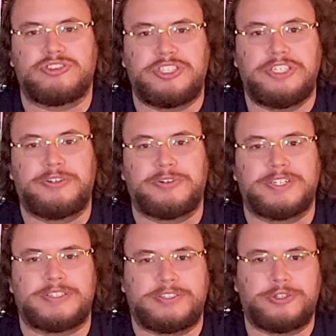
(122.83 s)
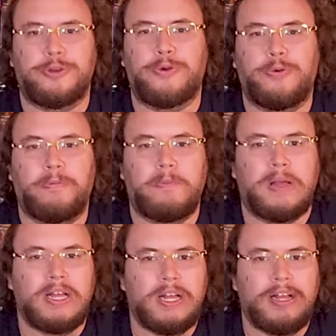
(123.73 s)
secret tomb
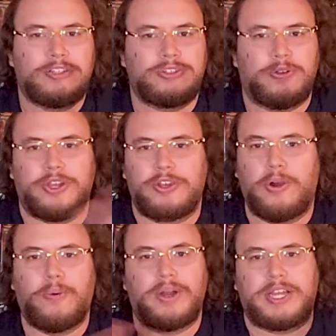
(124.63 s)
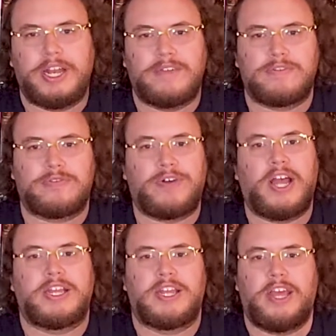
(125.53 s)
so that no one can ever
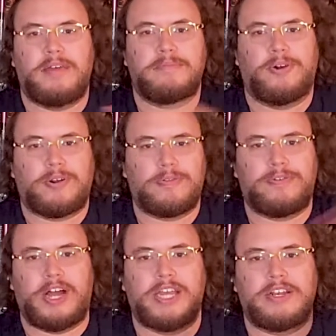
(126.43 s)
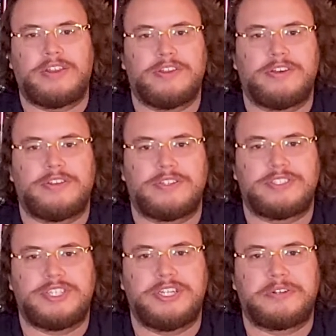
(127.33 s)
find him or find the
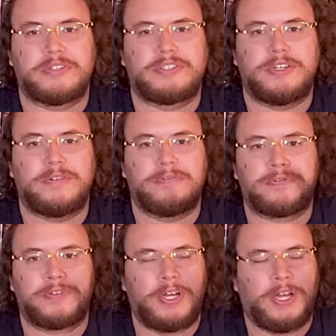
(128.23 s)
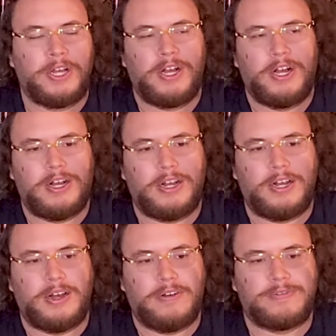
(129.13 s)
secrets of
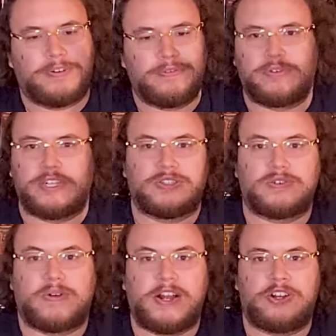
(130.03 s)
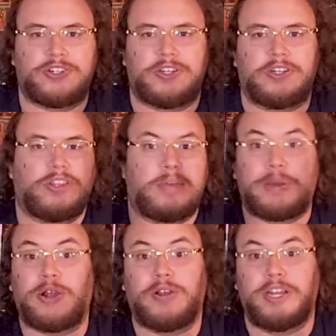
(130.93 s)
resurrection. They
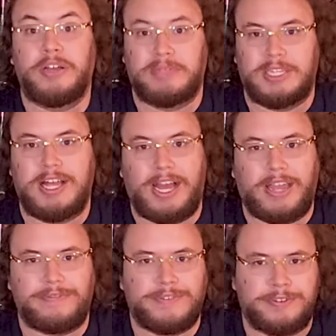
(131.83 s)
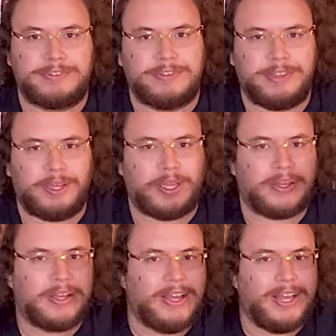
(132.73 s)
buried him alive, is the thing.
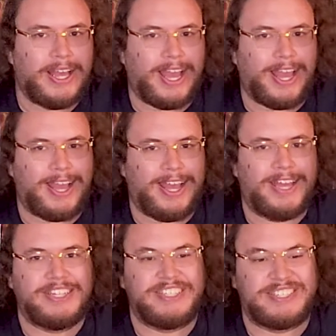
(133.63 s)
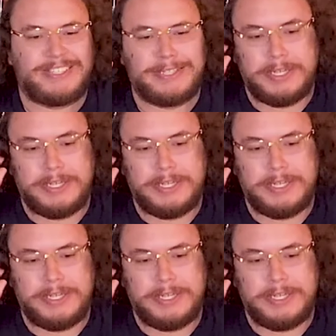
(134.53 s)
And